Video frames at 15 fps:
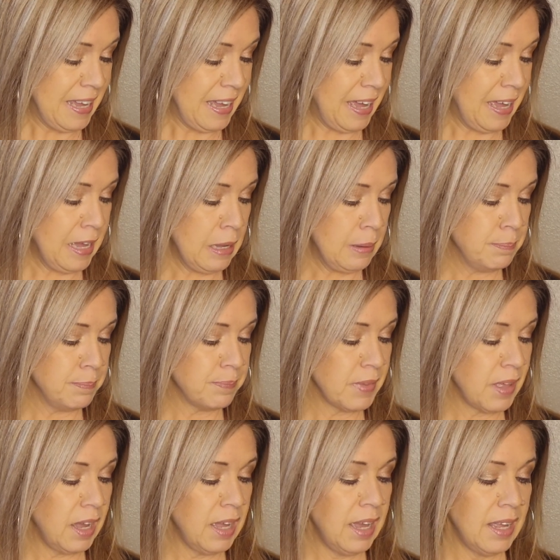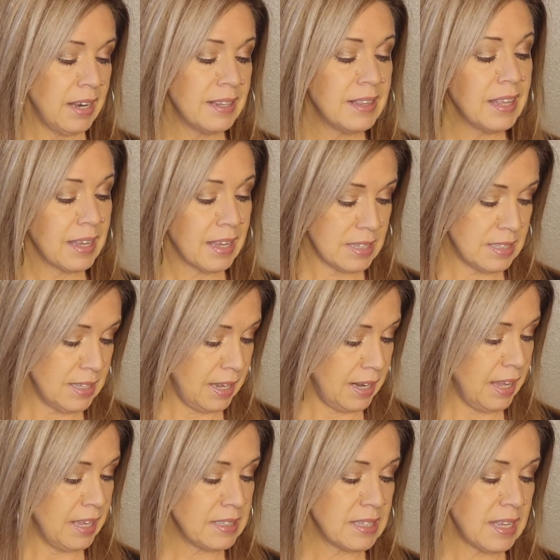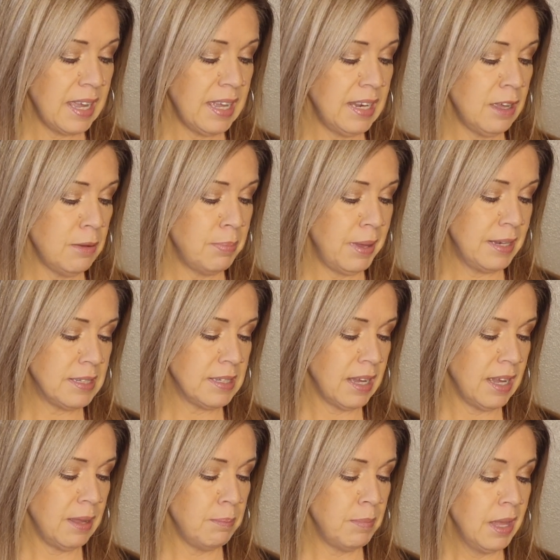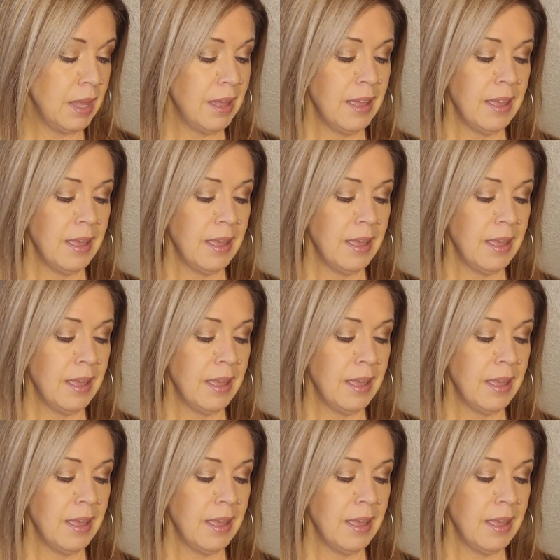I had, like I said, anxiety at bedtime,